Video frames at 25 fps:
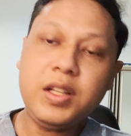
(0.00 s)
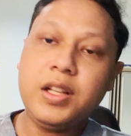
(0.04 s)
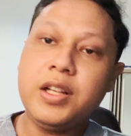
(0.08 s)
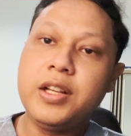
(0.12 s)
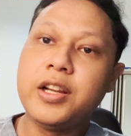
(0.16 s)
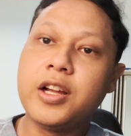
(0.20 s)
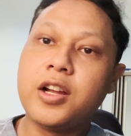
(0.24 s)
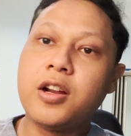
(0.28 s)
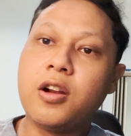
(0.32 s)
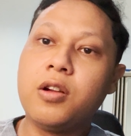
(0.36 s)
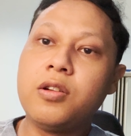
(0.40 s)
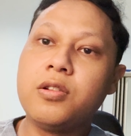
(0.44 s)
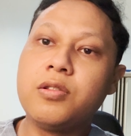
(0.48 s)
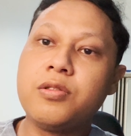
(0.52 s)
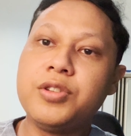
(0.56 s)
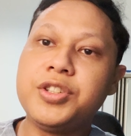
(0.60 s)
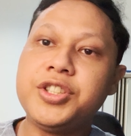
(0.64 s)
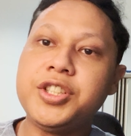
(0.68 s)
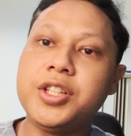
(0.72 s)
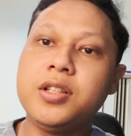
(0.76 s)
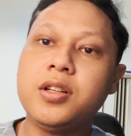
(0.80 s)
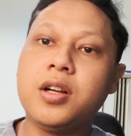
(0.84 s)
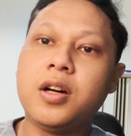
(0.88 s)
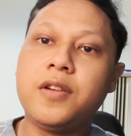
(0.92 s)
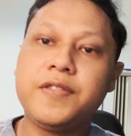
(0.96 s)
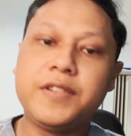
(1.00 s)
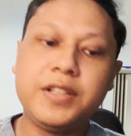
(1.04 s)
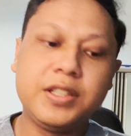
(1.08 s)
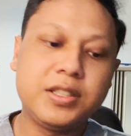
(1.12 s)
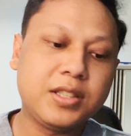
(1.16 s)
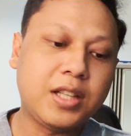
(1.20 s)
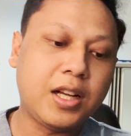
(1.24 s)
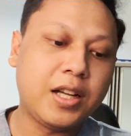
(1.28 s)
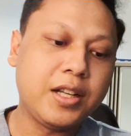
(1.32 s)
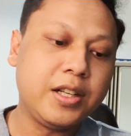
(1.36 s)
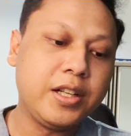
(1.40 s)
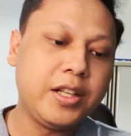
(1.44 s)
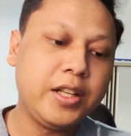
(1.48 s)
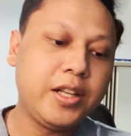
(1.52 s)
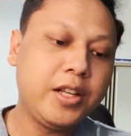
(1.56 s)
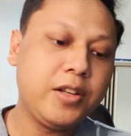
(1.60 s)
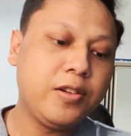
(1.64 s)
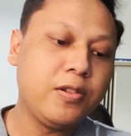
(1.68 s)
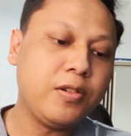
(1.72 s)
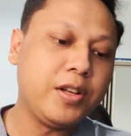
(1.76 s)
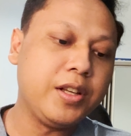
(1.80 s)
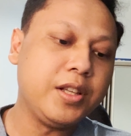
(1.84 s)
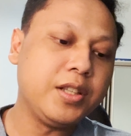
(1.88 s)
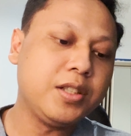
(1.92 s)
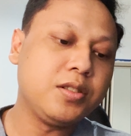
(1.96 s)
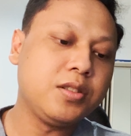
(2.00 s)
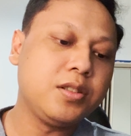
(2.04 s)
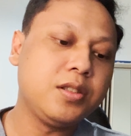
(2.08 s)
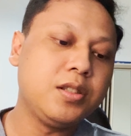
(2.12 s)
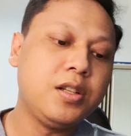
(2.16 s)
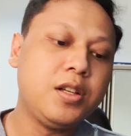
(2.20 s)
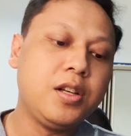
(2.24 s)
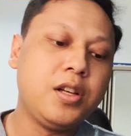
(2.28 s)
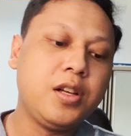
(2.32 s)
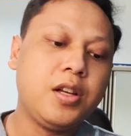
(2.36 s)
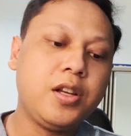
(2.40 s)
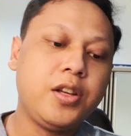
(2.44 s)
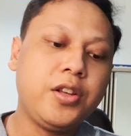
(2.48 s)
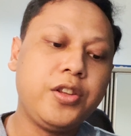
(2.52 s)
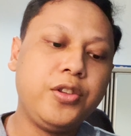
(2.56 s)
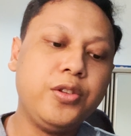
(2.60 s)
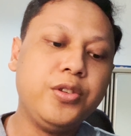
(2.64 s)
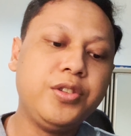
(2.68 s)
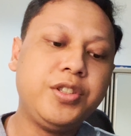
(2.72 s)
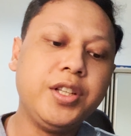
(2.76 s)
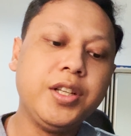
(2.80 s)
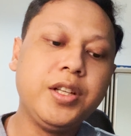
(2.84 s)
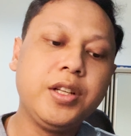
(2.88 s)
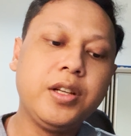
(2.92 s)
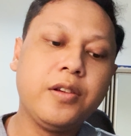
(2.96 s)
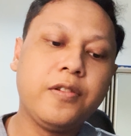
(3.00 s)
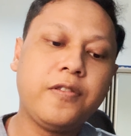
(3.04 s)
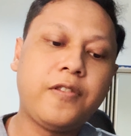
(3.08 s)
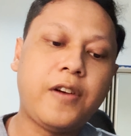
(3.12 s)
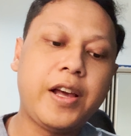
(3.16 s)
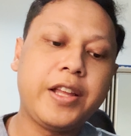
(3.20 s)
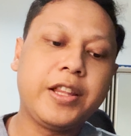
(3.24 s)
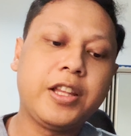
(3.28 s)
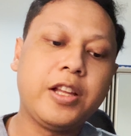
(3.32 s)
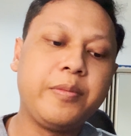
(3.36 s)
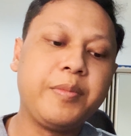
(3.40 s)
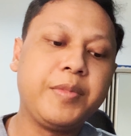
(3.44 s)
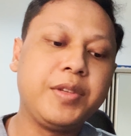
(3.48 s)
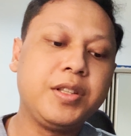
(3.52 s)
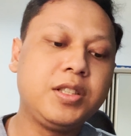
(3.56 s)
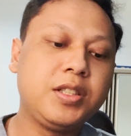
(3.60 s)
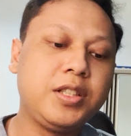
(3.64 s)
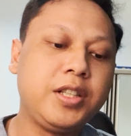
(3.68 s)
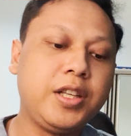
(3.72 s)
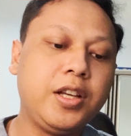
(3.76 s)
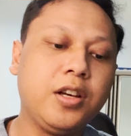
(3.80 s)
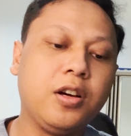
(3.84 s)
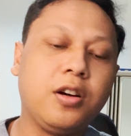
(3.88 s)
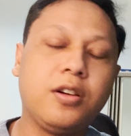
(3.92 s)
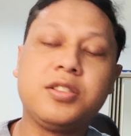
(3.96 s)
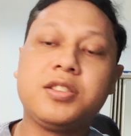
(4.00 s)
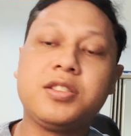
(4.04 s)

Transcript: The conclusion of this study is using the vitamin C or